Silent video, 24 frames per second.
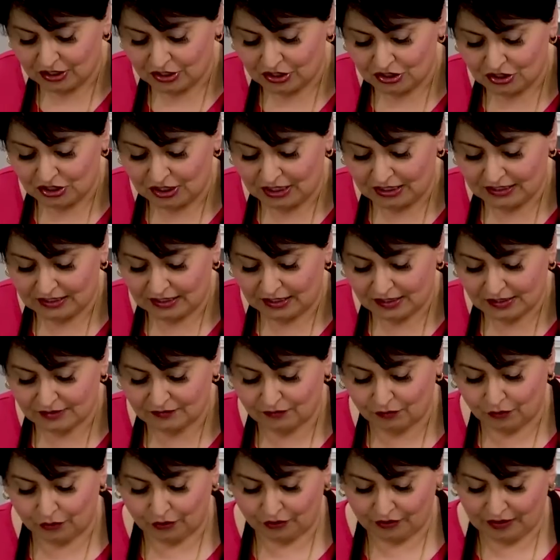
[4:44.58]
she does
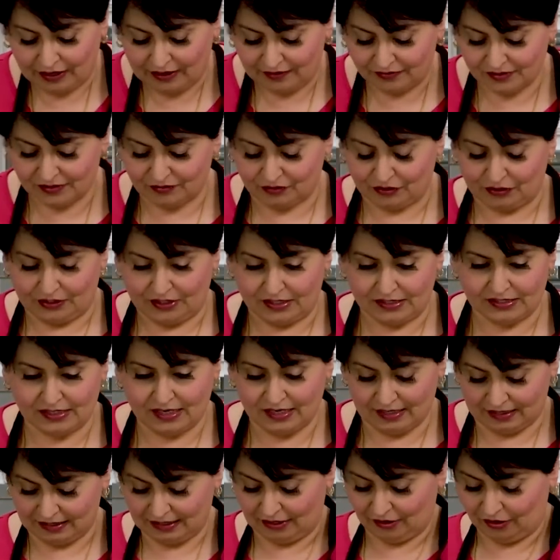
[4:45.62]
photographs for this
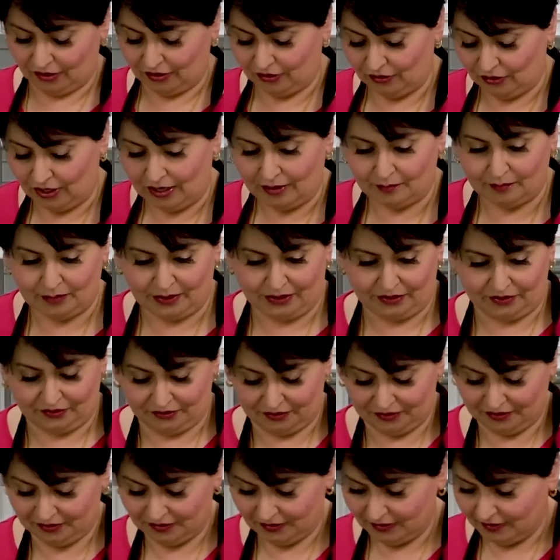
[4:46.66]
that are a lot
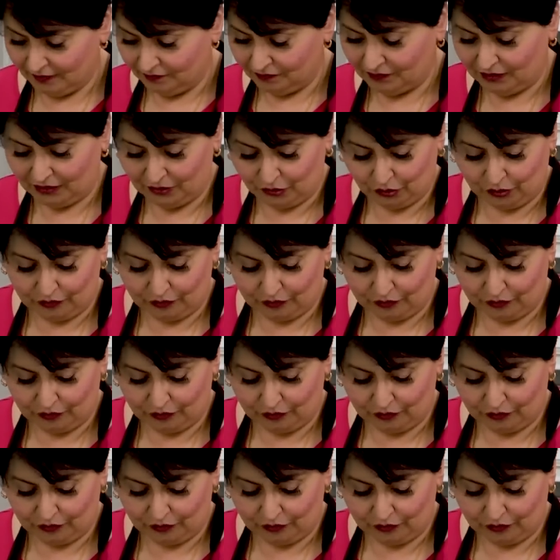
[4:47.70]
better than